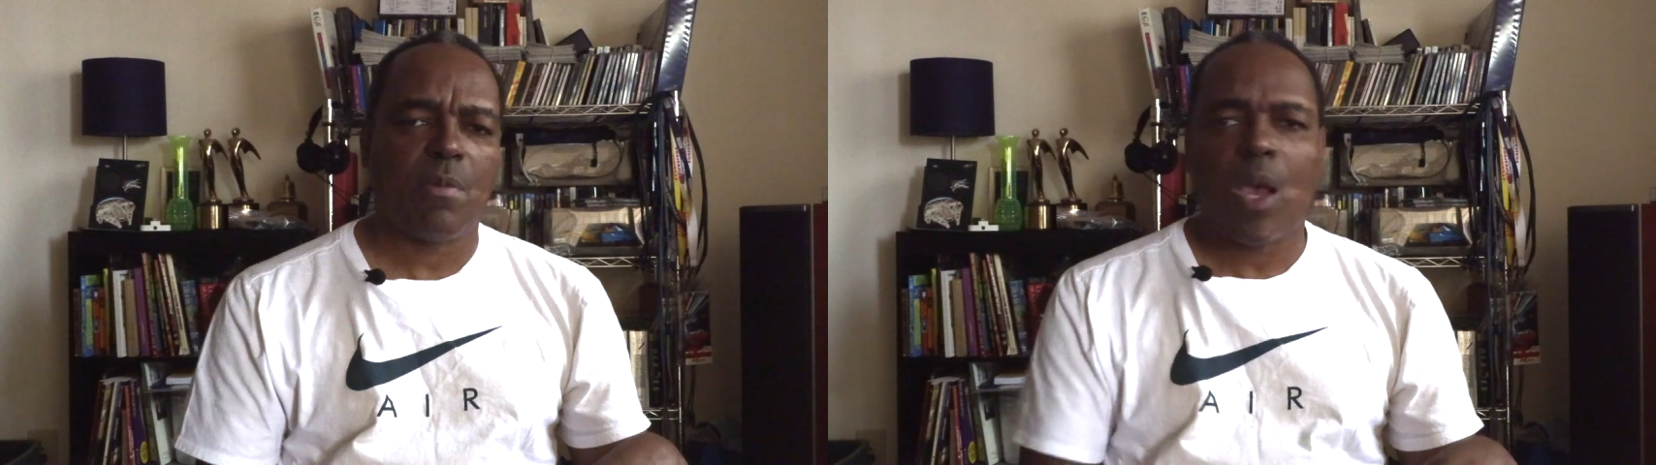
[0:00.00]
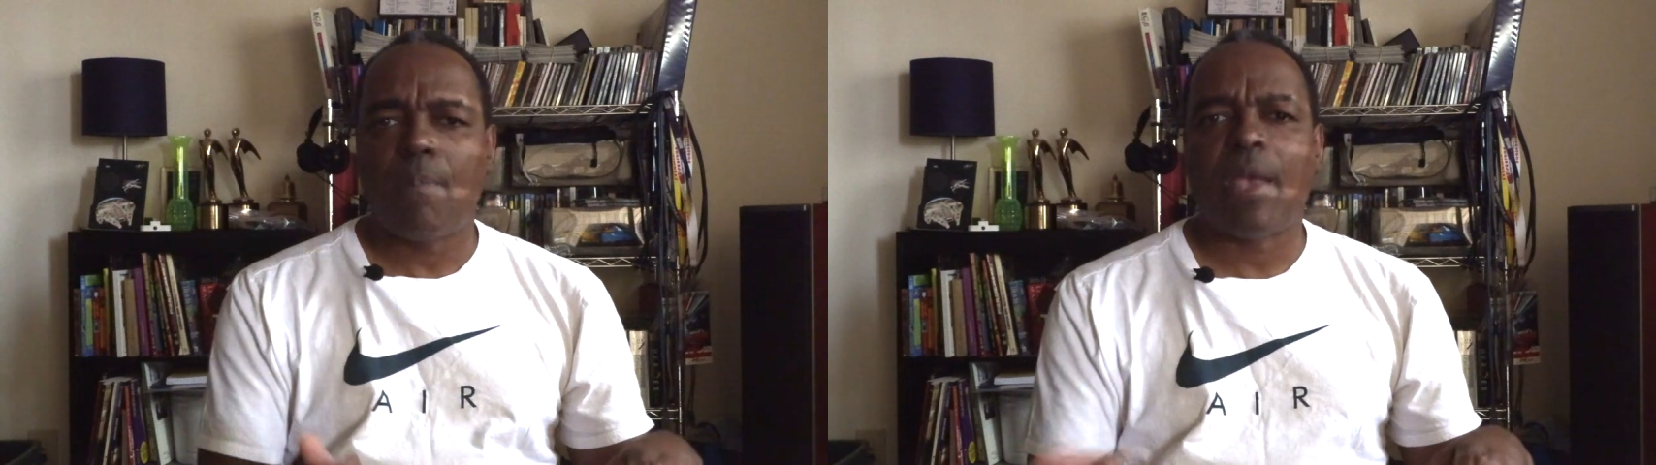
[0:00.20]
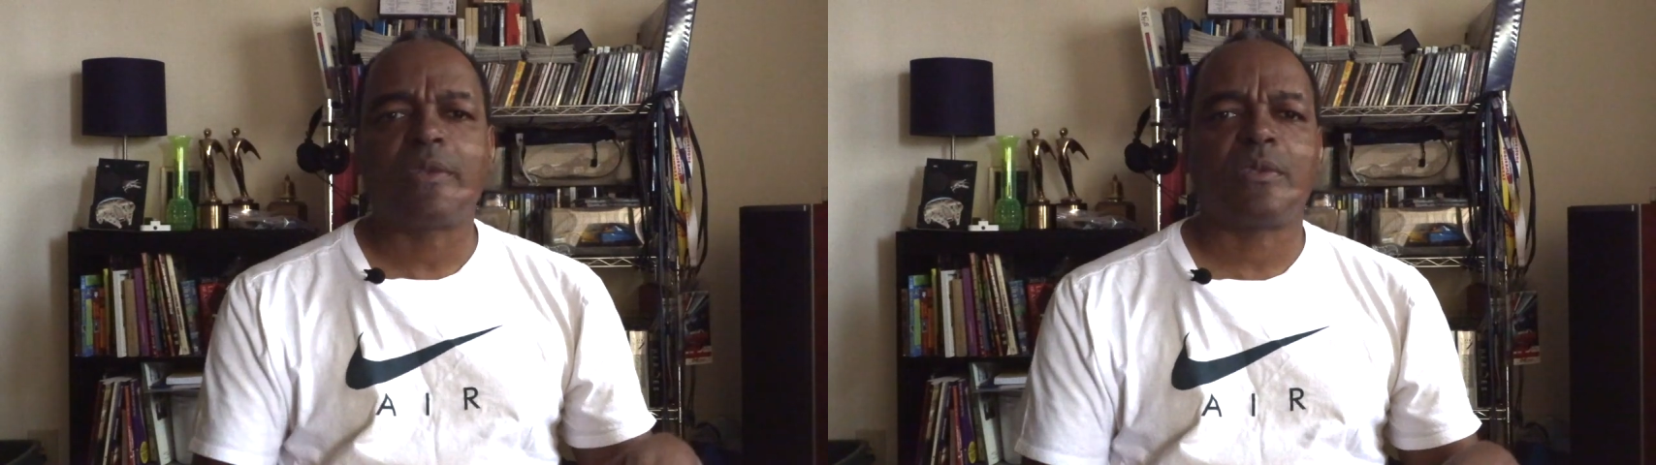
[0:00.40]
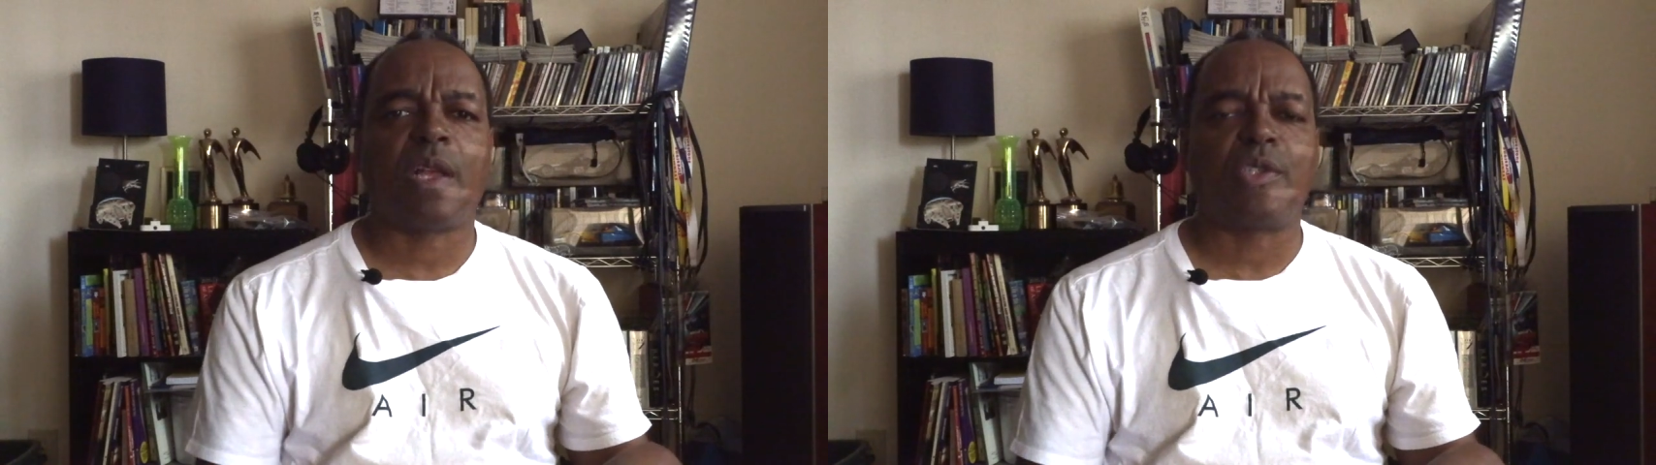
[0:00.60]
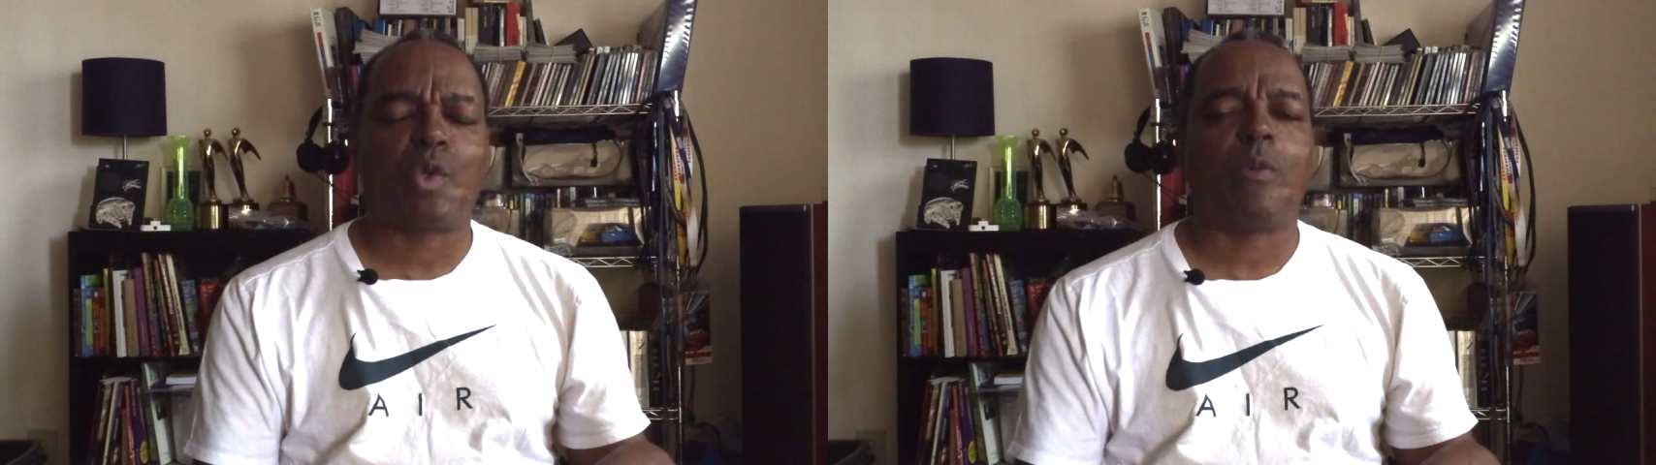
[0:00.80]
I'm not
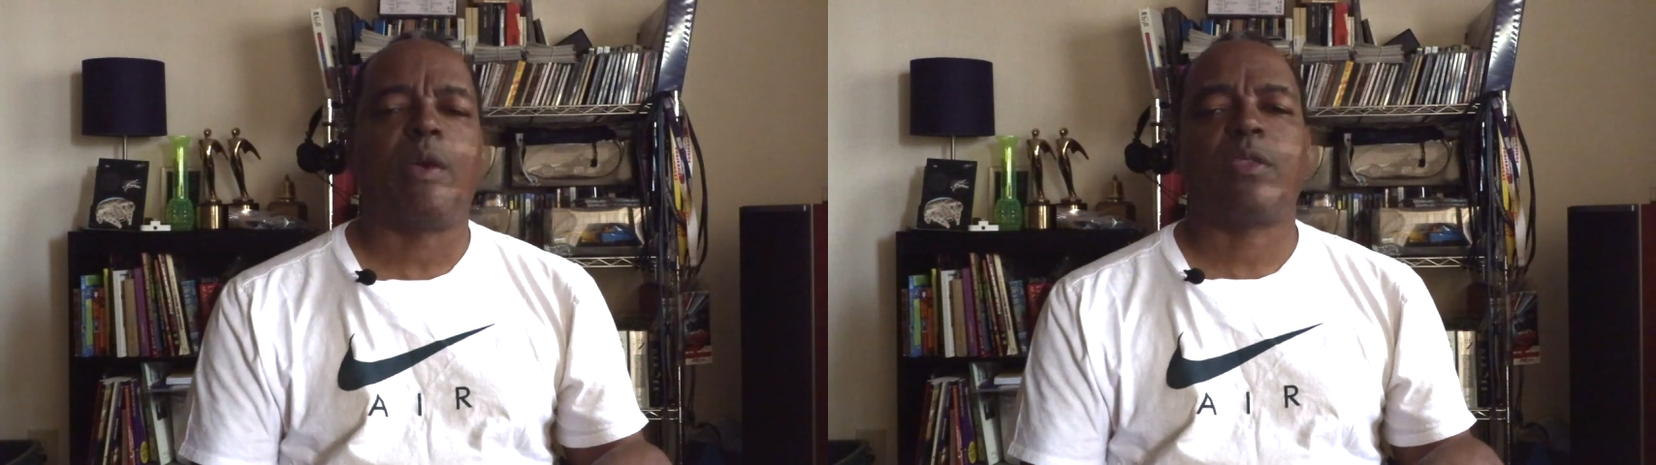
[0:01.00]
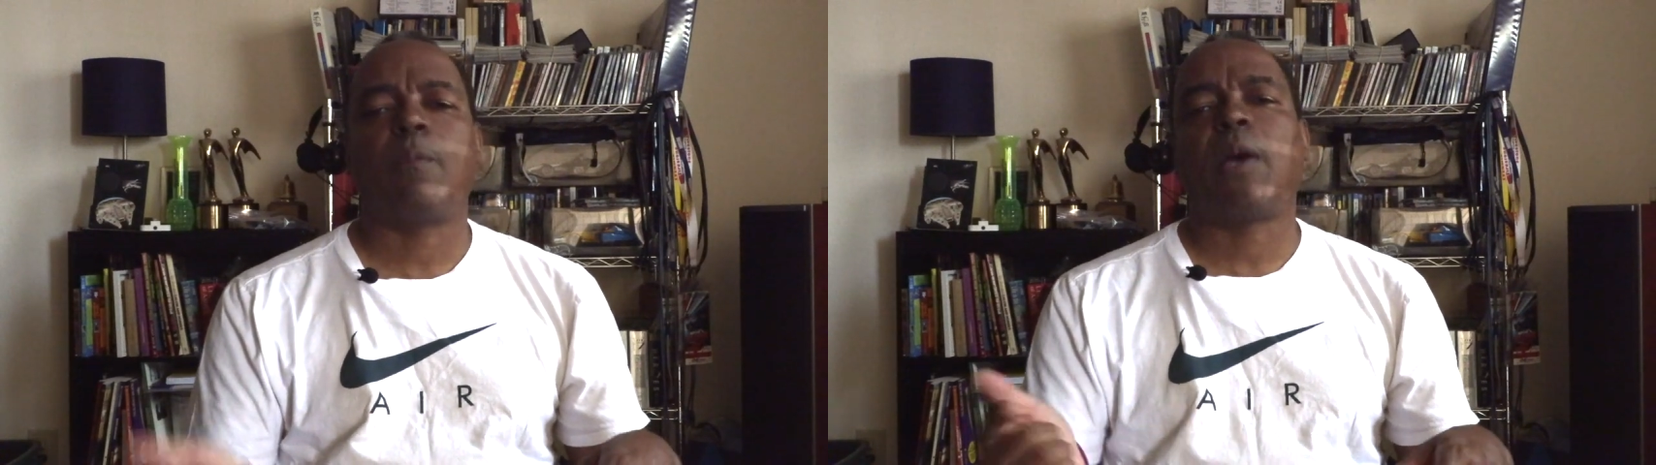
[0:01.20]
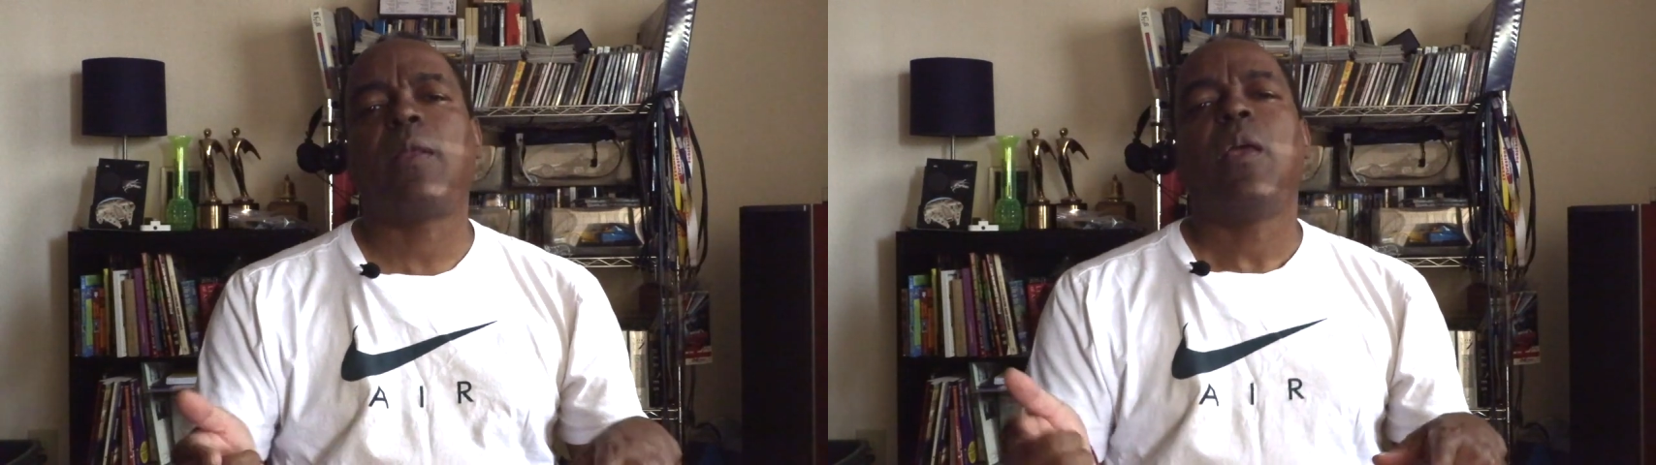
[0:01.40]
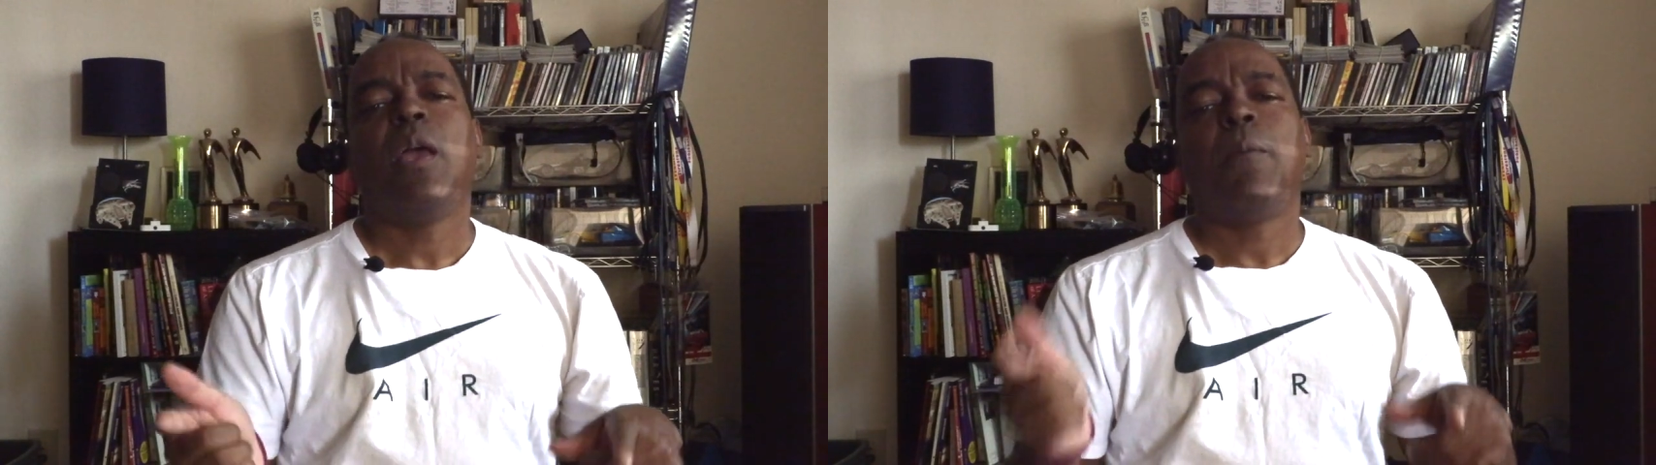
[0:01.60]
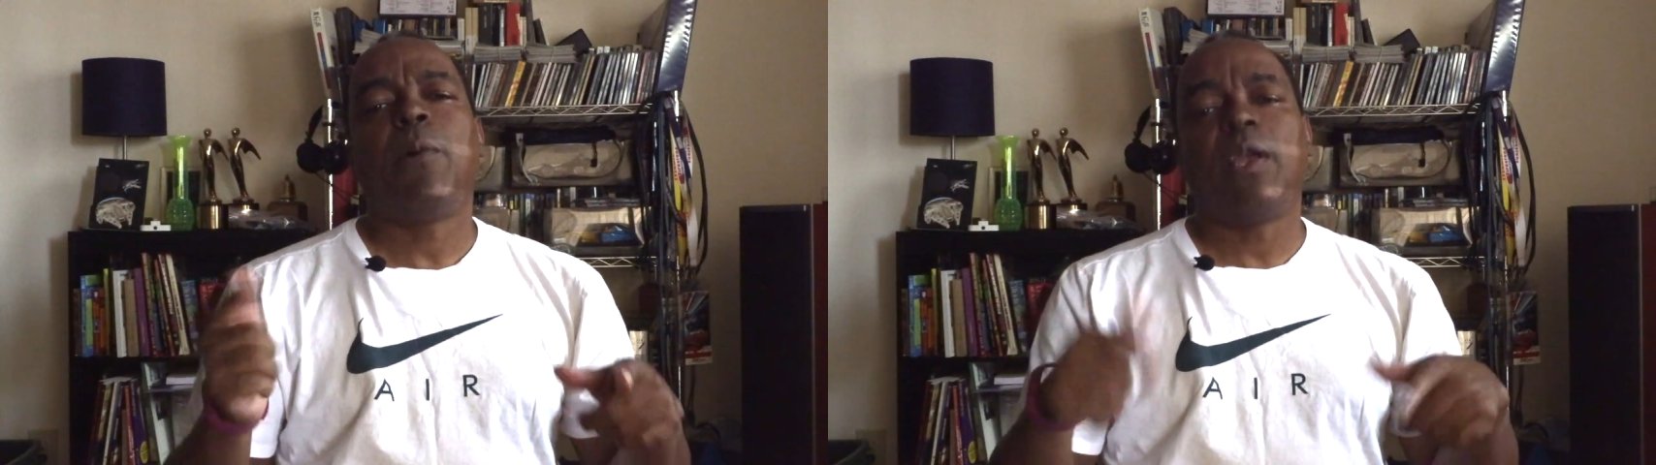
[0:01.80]
entirely sure about that, but
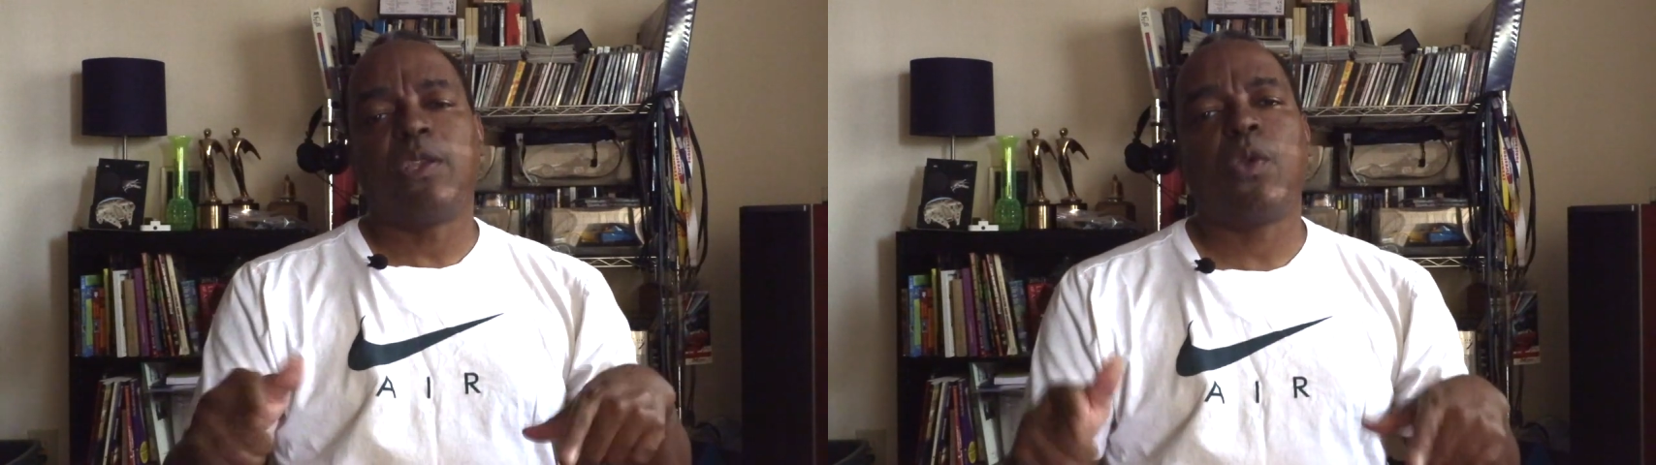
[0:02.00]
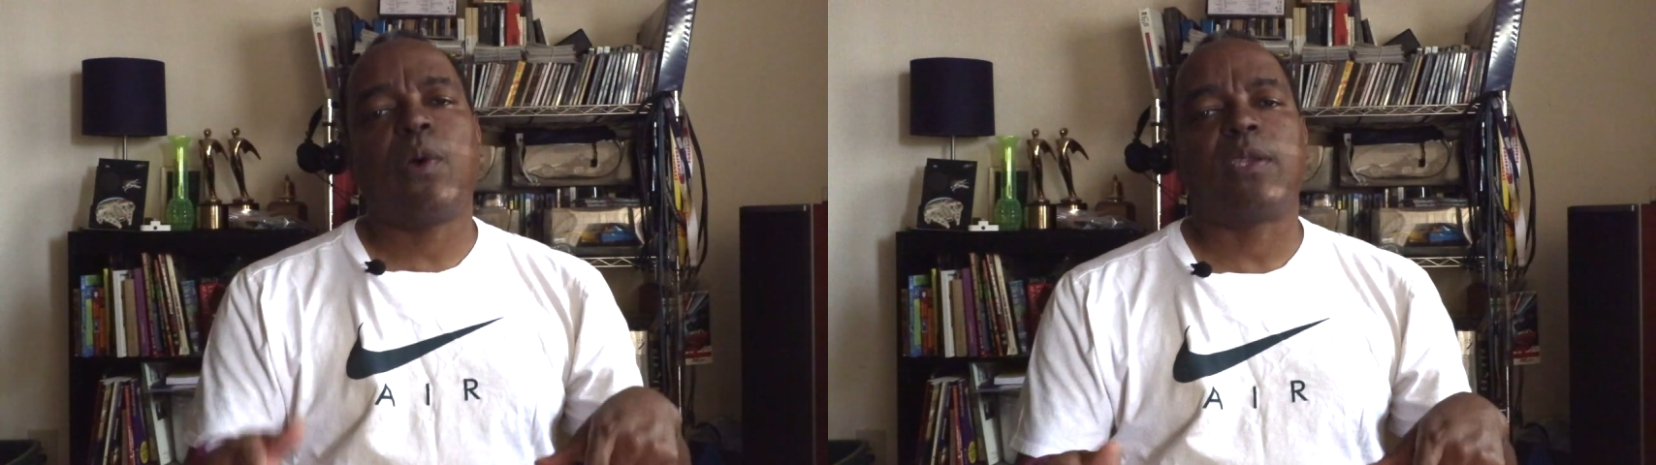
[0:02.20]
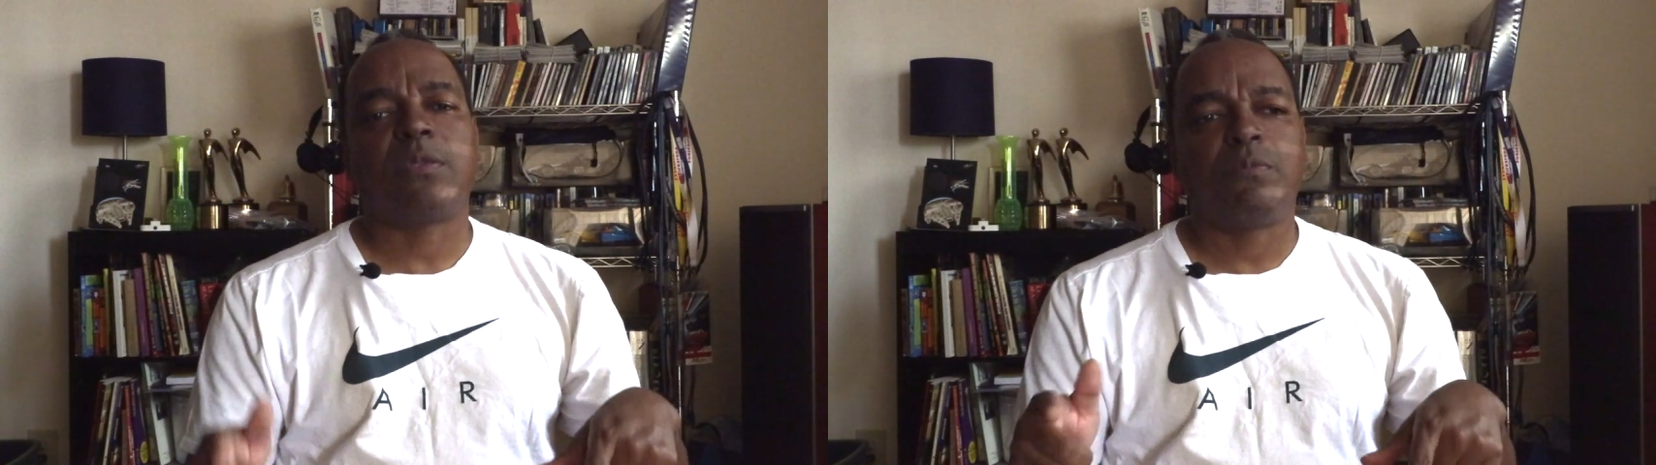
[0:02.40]
but in the US,